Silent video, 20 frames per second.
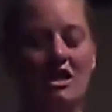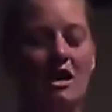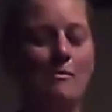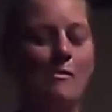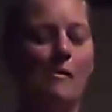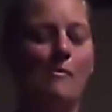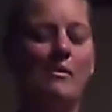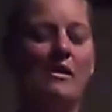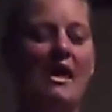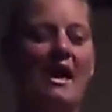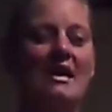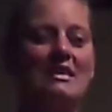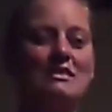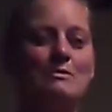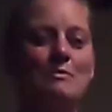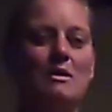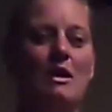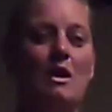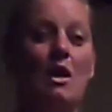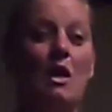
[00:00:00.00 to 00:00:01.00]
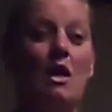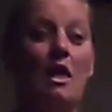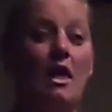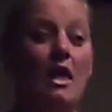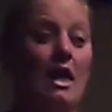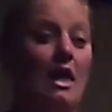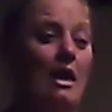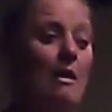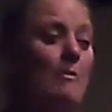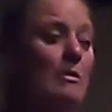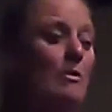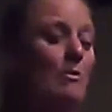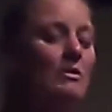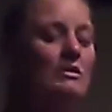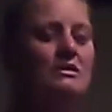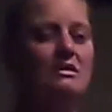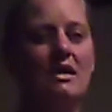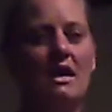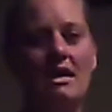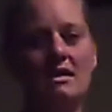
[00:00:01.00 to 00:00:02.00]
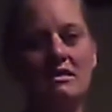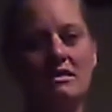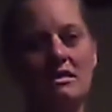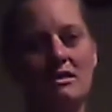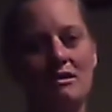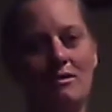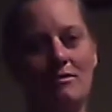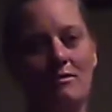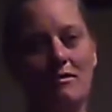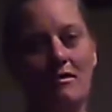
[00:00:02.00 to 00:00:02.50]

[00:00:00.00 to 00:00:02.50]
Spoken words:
come up and ask me, Amy, what size are you?